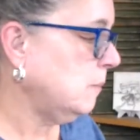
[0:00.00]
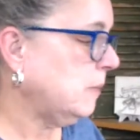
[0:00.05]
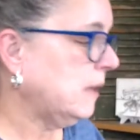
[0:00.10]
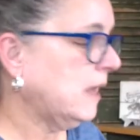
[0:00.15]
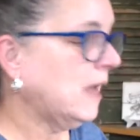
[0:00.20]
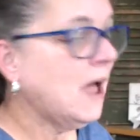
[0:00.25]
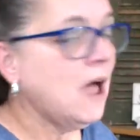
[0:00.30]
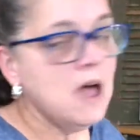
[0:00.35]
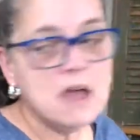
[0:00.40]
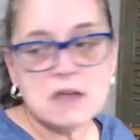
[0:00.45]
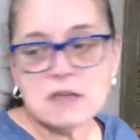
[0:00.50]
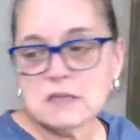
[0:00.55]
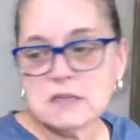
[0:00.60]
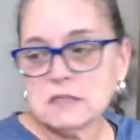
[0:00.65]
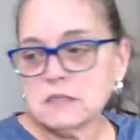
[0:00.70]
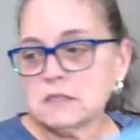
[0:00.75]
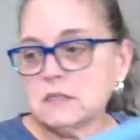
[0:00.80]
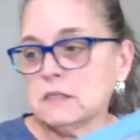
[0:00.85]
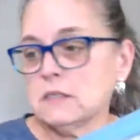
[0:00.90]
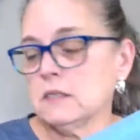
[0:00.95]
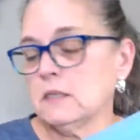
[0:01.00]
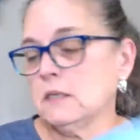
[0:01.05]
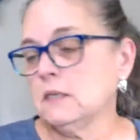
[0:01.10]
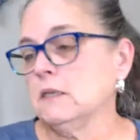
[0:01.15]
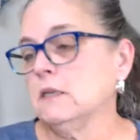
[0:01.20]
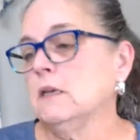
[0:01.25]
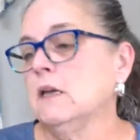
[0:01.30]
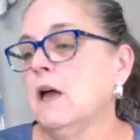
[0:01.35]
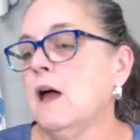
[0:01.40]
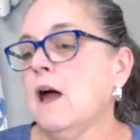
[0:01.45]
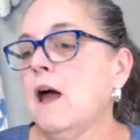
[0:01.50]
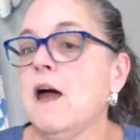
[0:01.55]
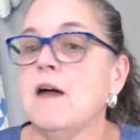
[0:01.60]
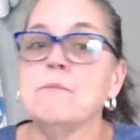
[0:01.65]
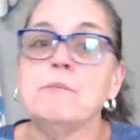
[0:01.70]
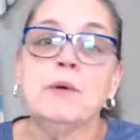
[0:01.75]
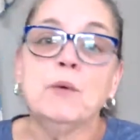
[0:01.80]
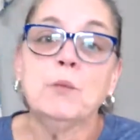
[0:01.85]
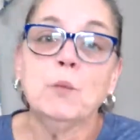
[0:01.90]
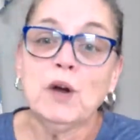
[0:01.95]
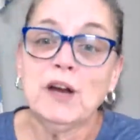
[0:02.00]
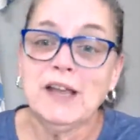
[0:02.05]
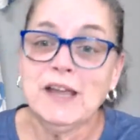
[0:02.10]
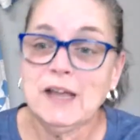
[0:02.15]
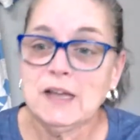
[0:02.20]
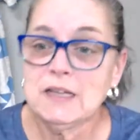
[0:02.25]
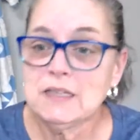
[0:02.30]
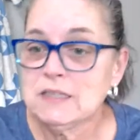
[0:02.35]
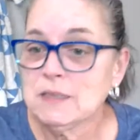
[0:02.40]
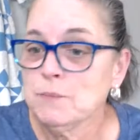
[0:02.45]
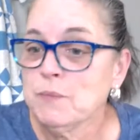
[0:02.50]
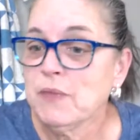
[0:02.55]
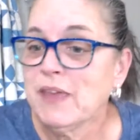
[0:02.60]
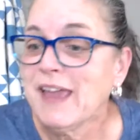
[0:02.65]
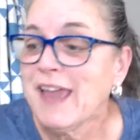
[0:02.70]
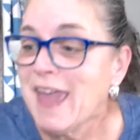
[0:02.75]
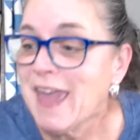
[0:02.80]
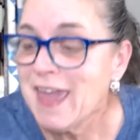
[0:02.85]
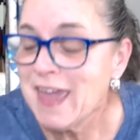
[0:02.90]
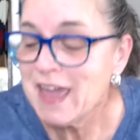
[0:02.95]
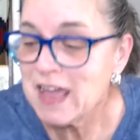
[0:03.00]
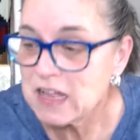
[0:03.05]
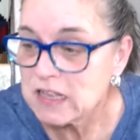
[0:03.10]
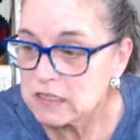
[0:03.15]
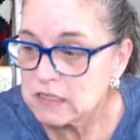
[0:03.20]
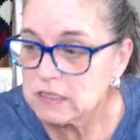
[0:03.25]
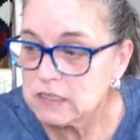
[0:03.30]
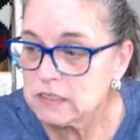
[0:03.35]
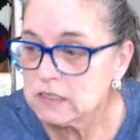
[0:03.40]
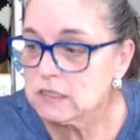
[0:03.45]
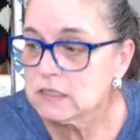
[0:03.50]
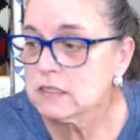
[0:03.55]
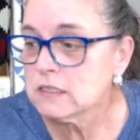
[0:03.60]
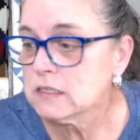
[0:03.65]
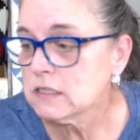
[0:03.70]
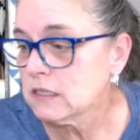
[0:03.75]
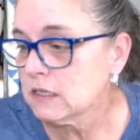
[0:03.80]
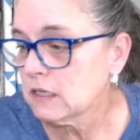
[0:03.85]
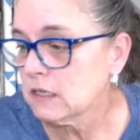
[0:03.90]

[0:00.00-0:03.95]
because I've been working on something else